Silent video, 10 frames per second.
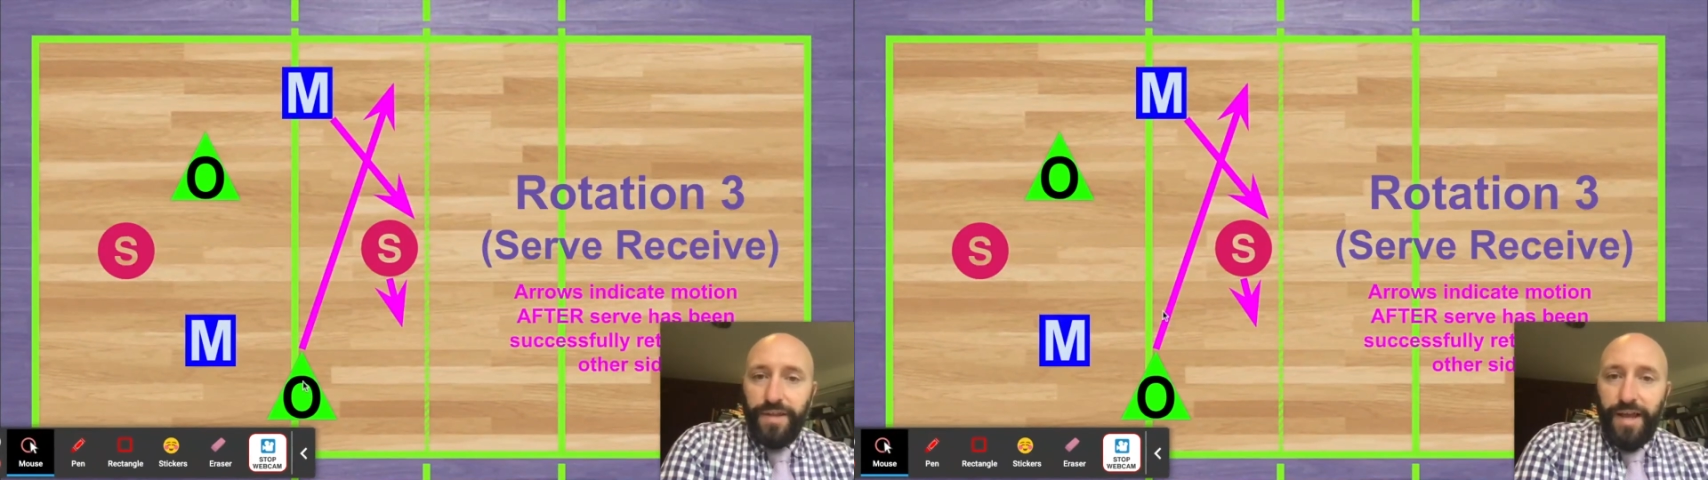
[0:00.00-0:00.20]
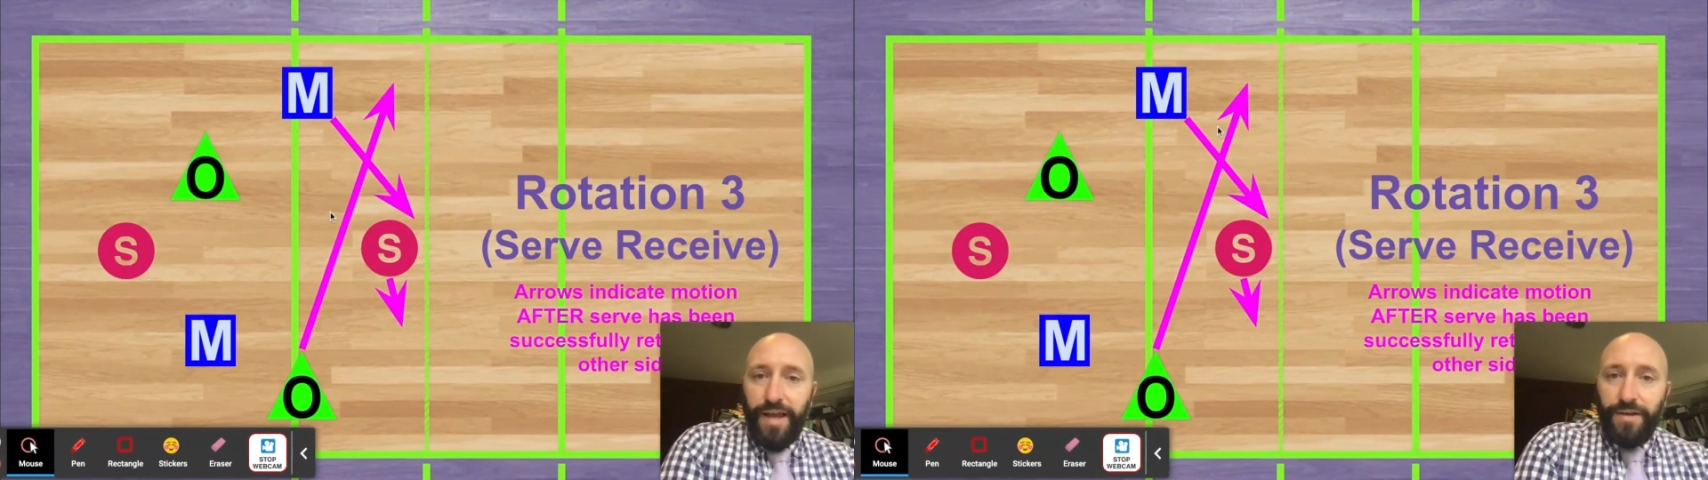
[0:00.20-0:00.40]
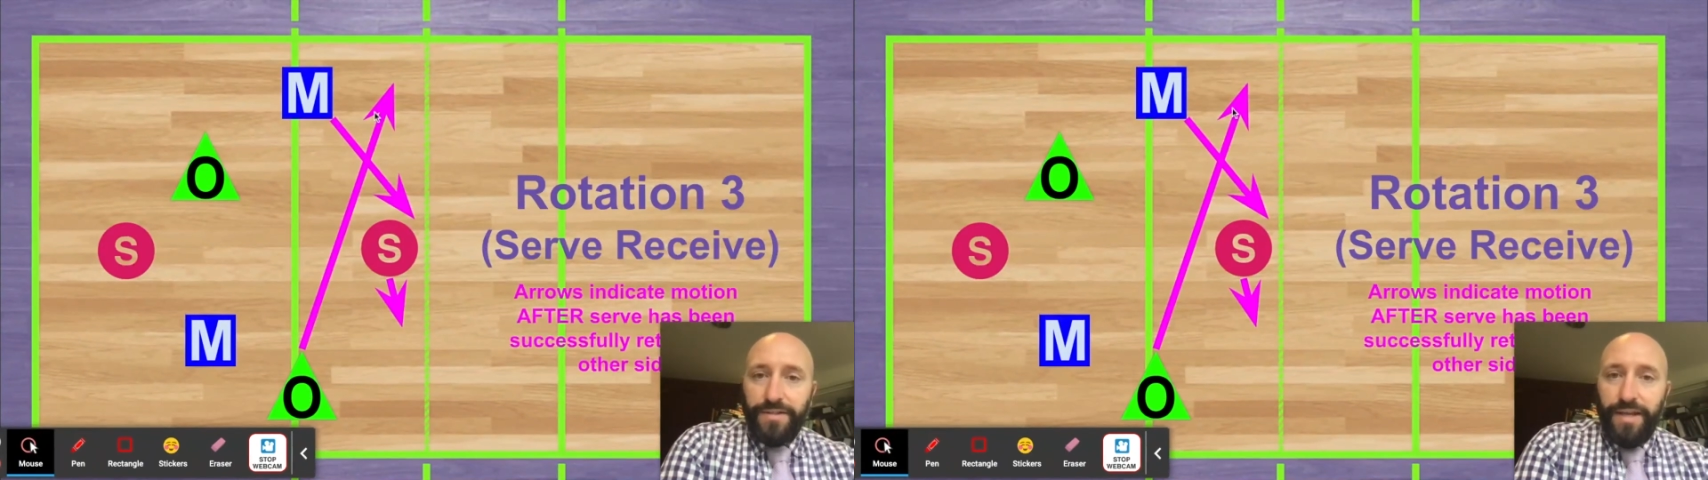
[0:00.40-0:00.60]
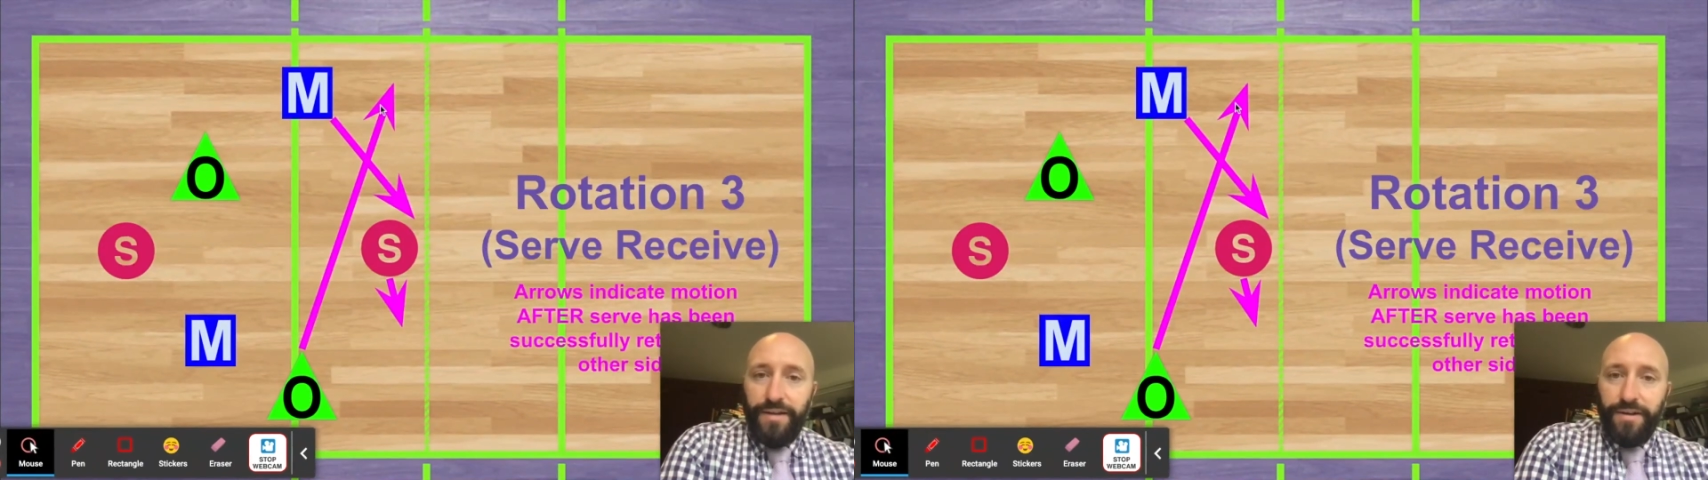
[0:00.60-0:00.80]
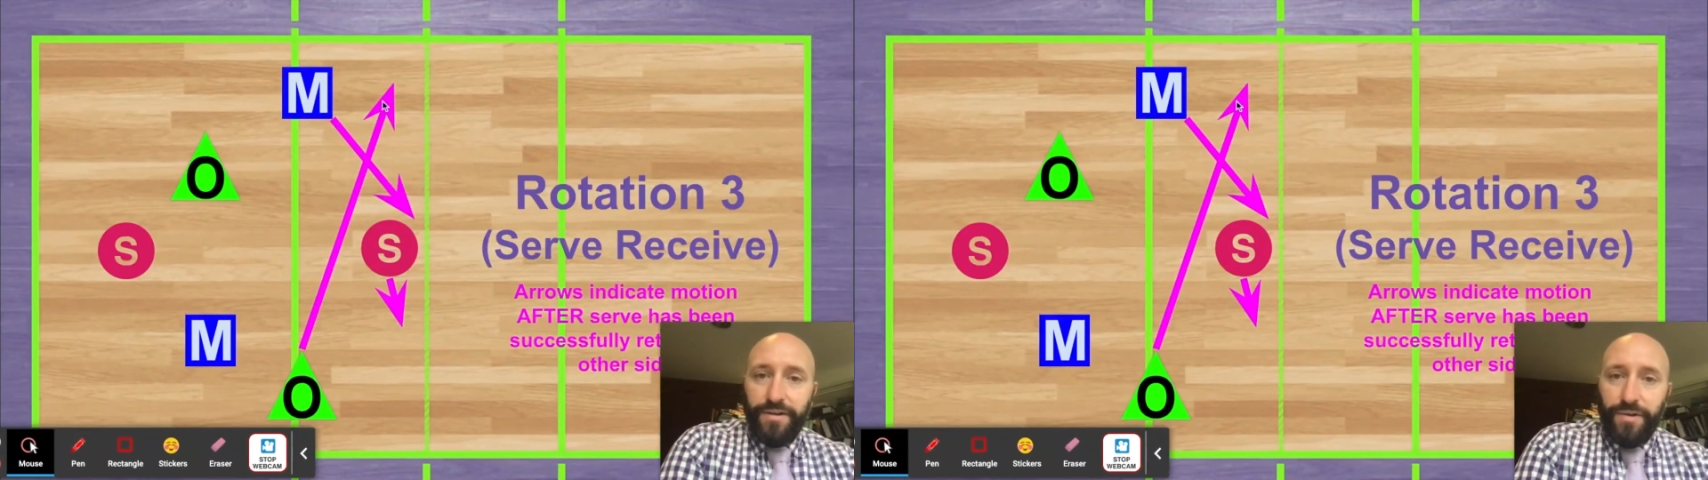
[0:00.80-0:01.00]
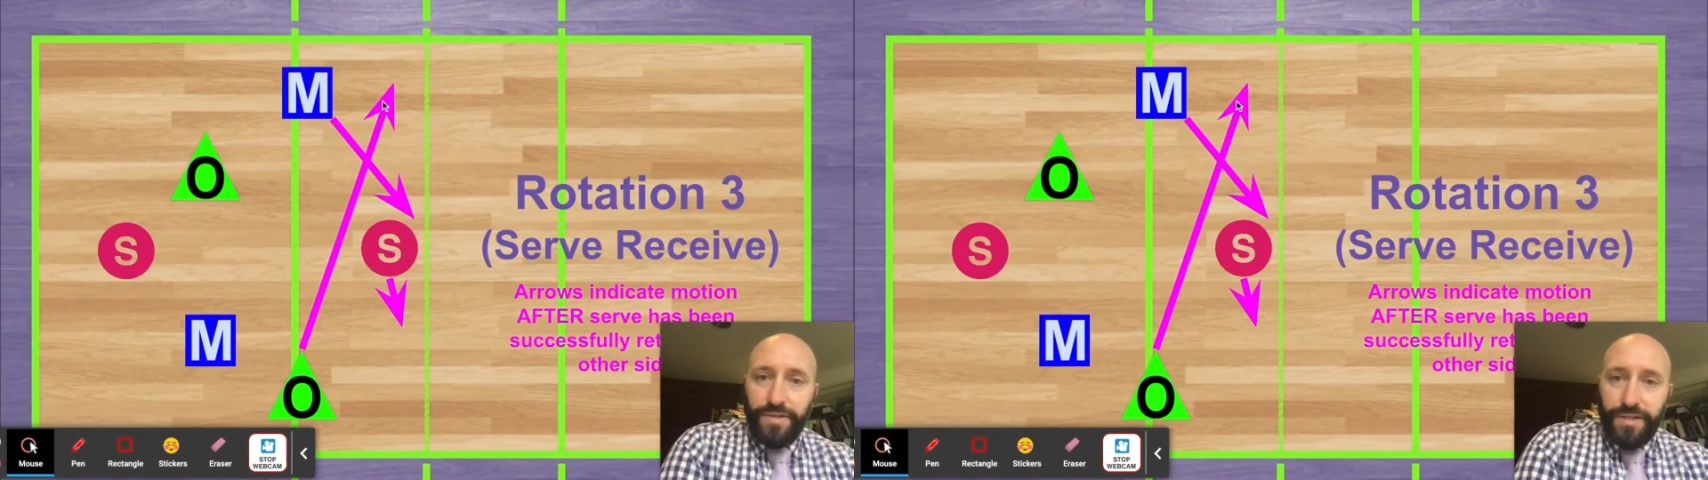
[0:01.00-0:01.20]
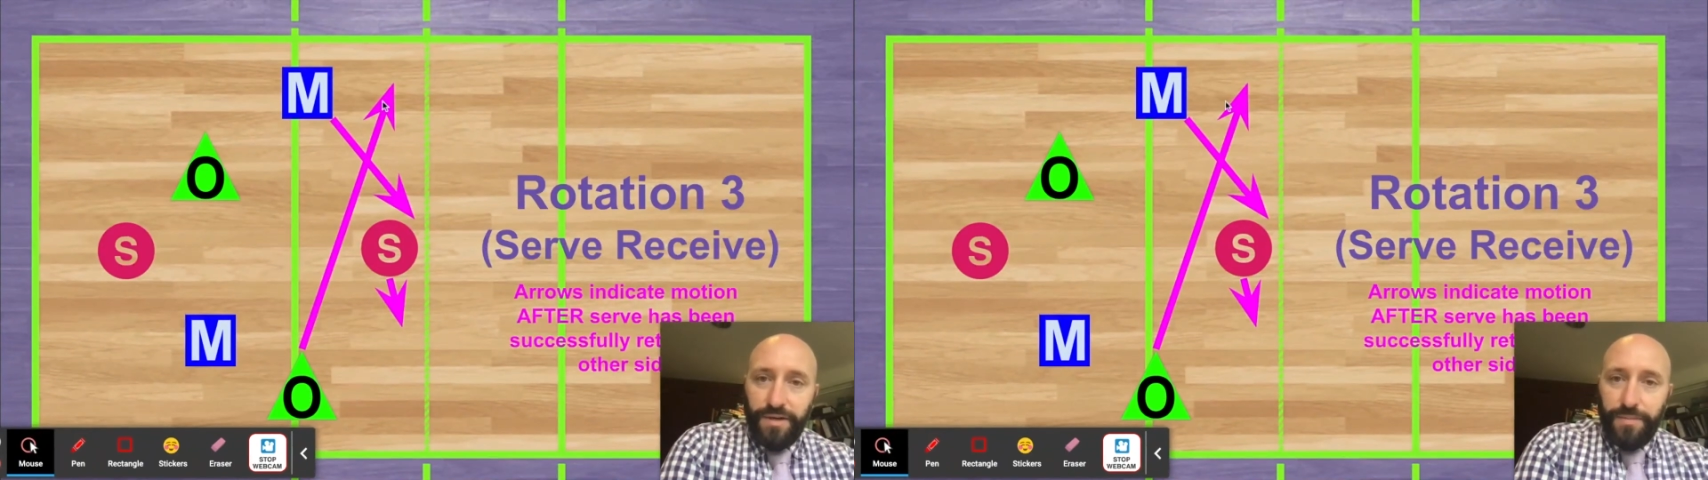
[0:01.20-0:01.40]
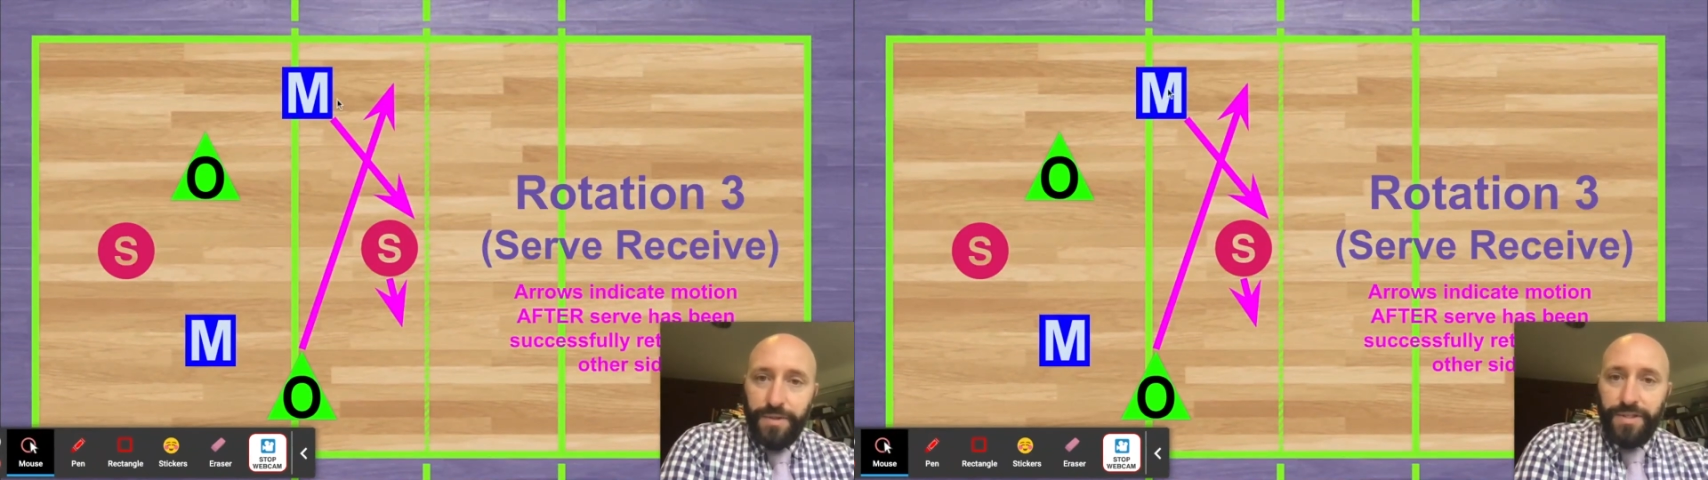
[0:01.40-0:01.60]
the outside hitter goes to
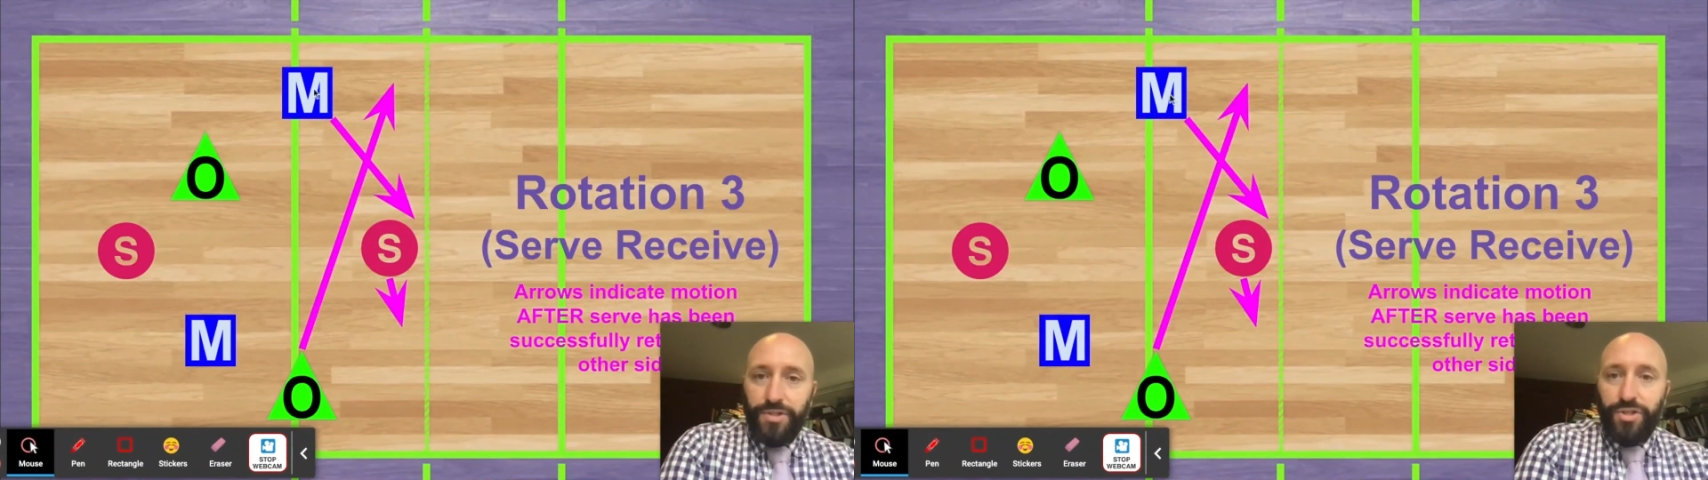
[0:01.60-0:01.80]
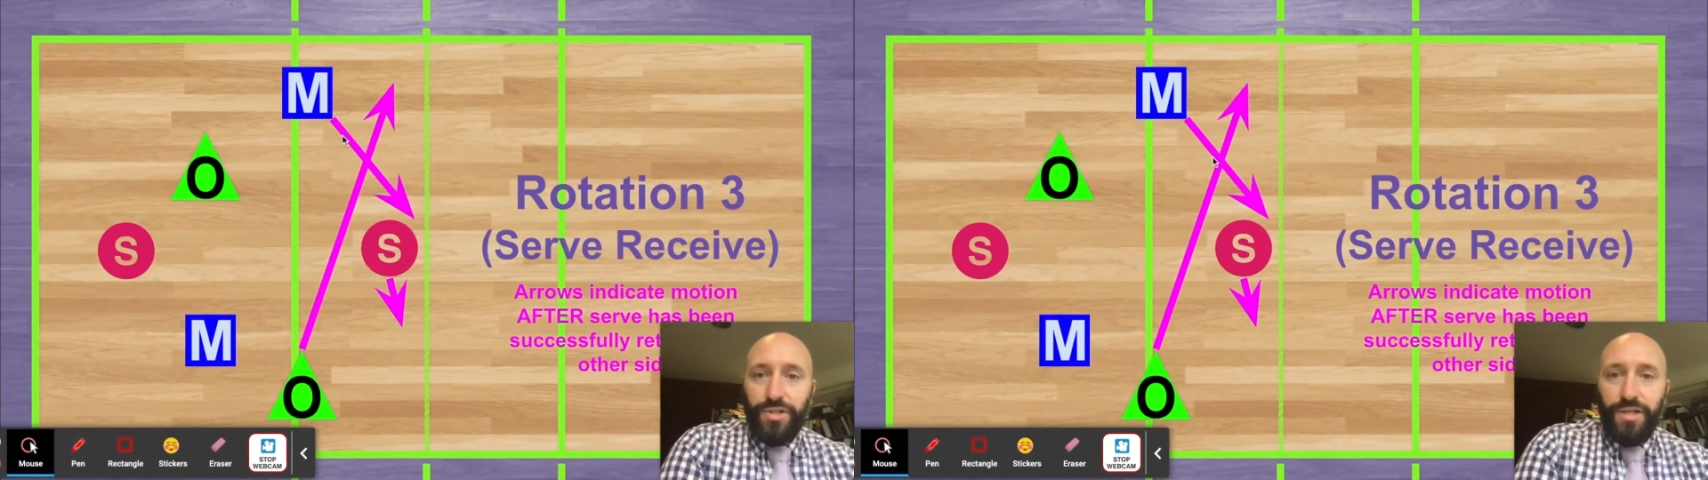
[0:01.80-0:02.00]
their position